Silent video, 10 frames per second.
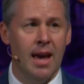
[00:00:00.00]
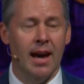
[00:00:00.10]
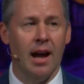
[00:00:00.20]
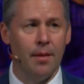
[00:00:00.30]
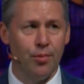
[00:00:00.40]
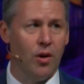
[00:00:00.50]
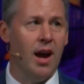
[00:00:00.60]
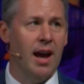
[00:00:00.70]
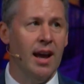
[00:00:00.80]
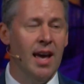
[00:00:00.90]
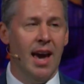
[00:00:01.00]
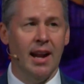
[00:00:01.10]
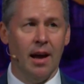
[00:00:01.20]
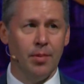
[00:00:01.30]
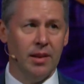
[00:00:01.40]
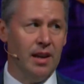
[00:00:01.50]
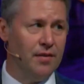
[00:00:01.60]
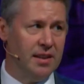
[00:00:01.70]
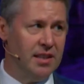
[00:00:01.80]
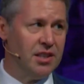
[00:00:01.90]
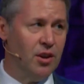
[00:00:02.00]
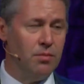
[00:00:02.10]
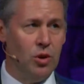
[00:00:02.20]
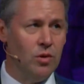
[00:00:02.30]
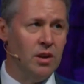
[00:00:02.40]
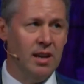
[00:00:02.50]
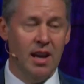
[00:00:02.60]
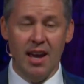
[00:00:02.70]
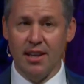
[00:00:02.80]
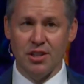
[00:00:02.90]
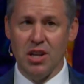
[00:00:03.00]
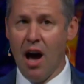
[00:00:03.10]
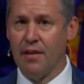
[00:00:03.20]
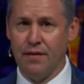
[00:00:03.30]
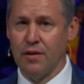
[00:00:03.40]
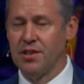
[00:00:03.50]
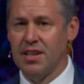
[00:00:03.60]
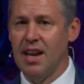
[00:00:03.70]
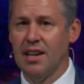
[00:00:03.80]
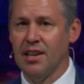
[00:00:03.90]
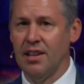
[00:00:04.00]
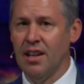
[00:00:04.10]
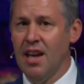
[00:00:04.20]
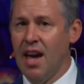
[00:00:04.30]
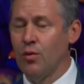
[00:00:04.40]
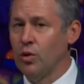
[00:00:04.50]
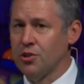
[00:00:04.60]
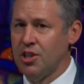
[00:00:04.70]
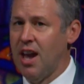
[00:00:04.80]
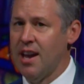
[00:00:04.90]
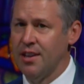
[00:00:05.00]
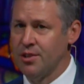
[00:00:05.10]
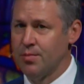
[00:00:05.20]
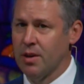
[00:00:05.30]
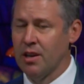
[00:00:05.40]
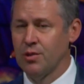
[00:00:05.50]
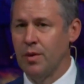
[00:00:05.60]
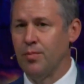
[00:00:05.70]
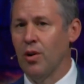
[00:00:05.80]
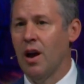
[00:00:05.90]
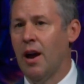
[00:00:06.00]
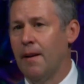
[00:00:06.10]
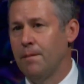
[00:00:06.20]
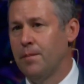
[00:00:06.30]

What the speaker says: And I pray, and I believe that this community is not forsaken and will change because we pray.